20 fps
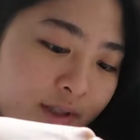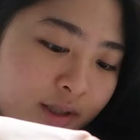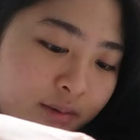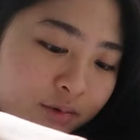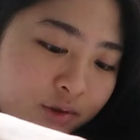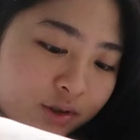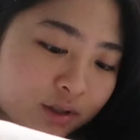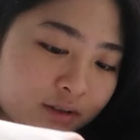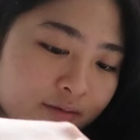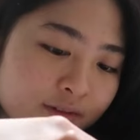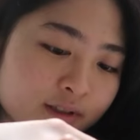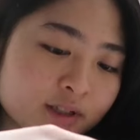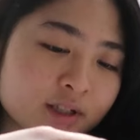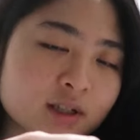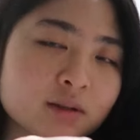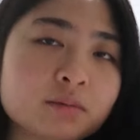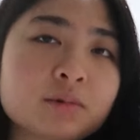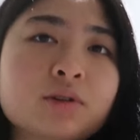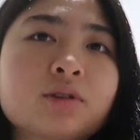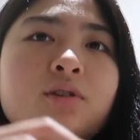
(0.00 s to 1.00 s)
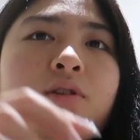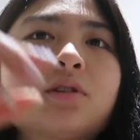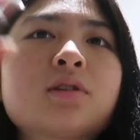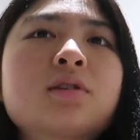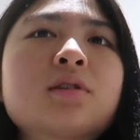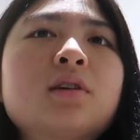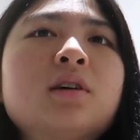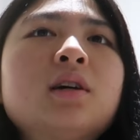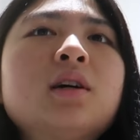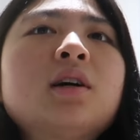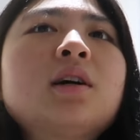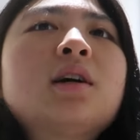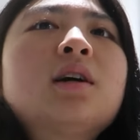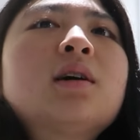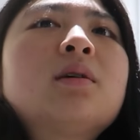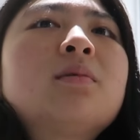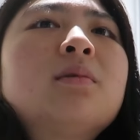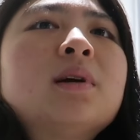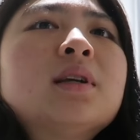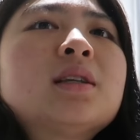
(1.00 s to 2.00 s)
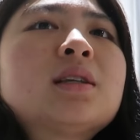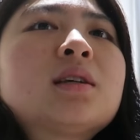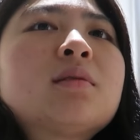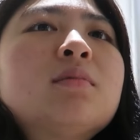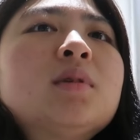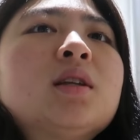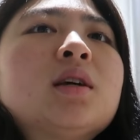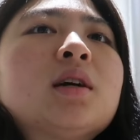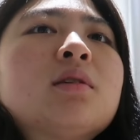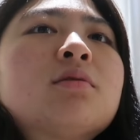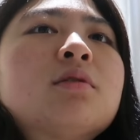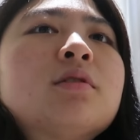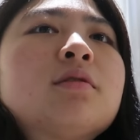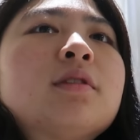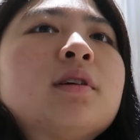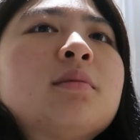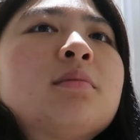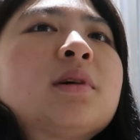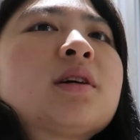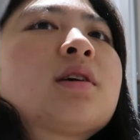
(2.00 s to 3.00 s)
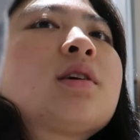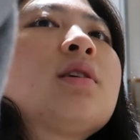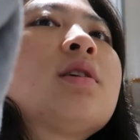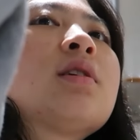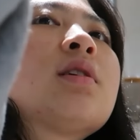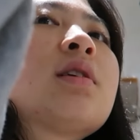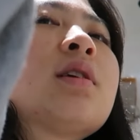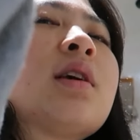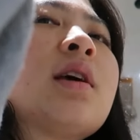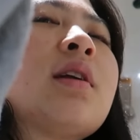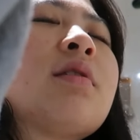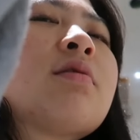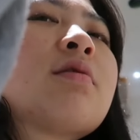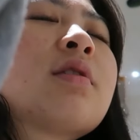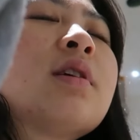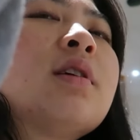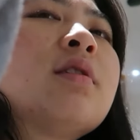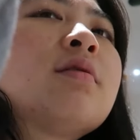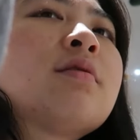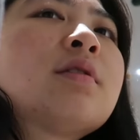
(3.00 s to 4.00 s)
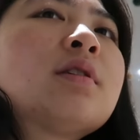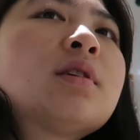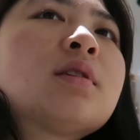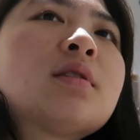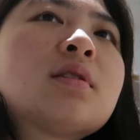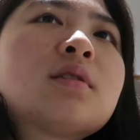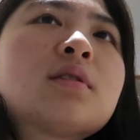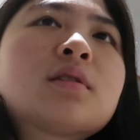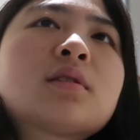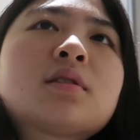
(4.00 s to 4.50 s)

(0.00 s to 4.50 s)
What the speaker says: when I'm traveling, because once I'm done with them, I can just get rid of it.